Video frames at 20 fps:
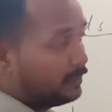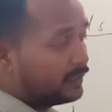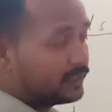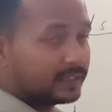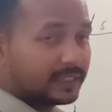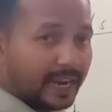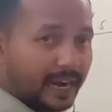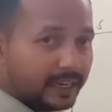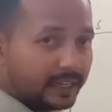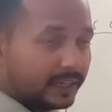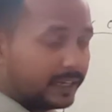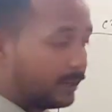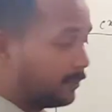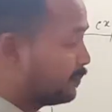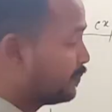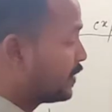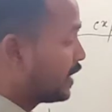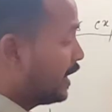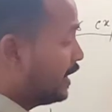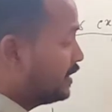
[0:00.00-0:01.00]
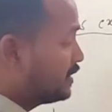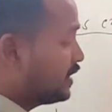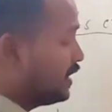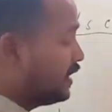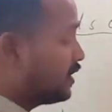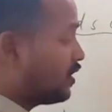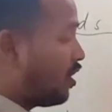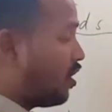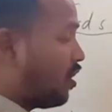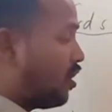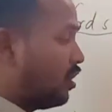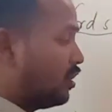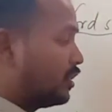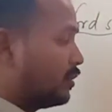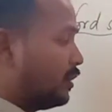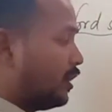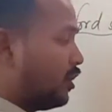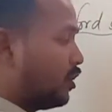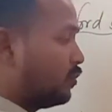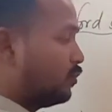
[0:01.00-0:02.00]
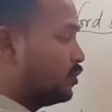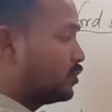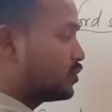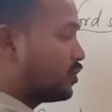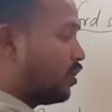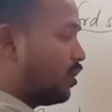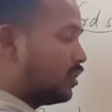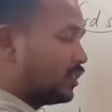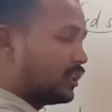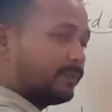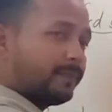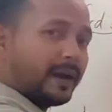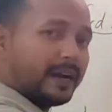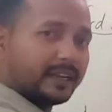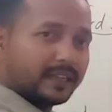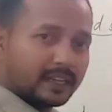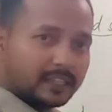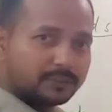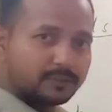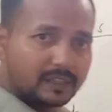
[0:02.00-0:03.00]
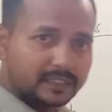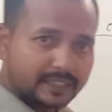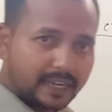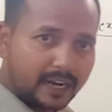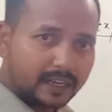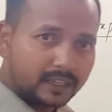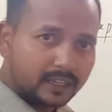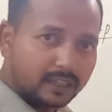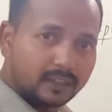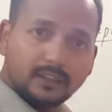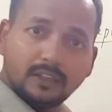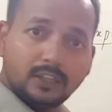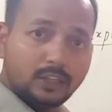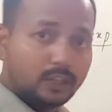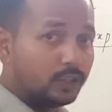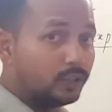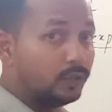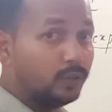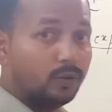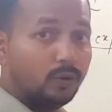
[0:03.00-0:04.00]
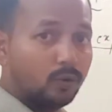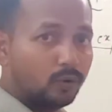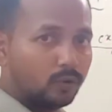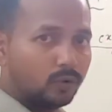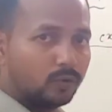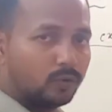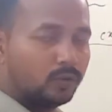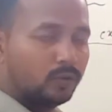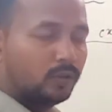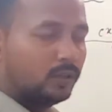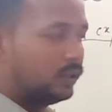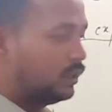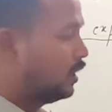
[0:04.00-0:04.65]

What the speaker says: be scattering? Is it almost all the particles will scatter? No.